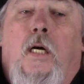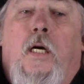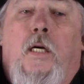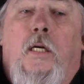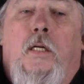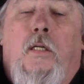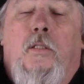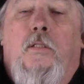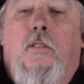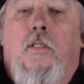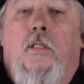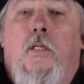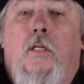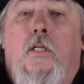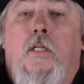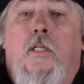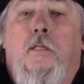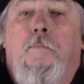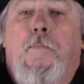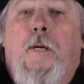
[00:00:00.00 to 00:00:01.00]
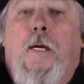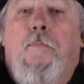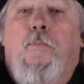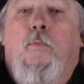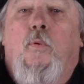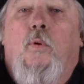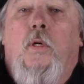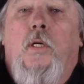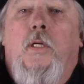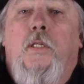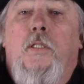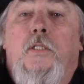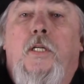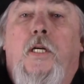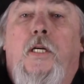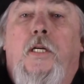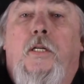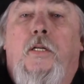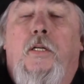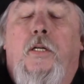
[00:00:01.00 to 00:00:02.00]
he'll turn in the paperwork and
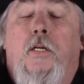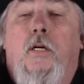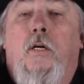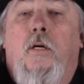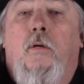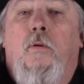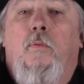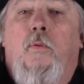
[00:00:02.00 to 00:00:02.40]
say, here you go.